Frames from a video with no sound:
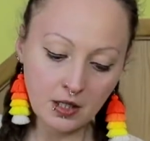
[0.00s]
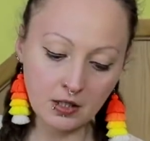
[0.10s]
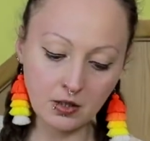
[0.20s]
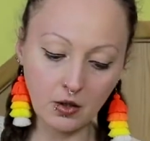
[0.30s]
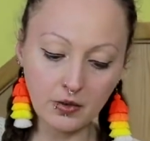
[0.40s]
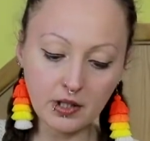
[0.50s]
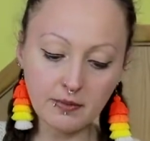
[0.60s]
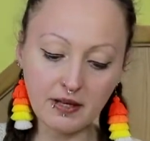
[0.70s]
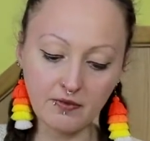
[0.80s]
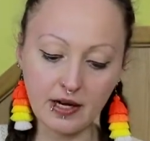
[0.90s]
so it
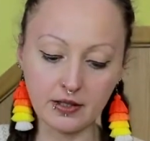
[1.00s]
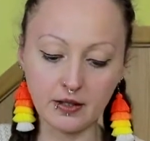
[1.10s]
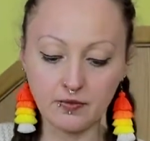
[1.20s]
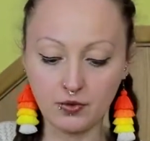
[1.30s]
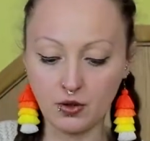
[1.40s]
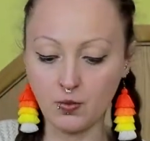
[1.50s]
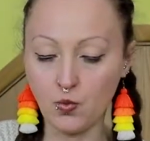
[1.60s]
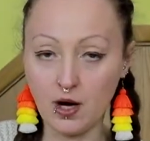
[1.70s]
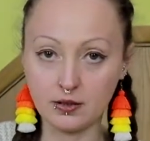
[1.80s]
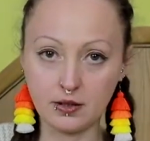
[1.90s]
may vary from
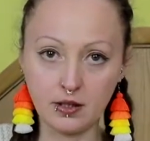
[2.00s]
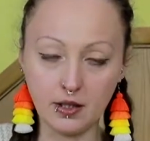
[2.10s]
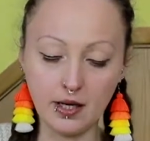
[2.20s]
one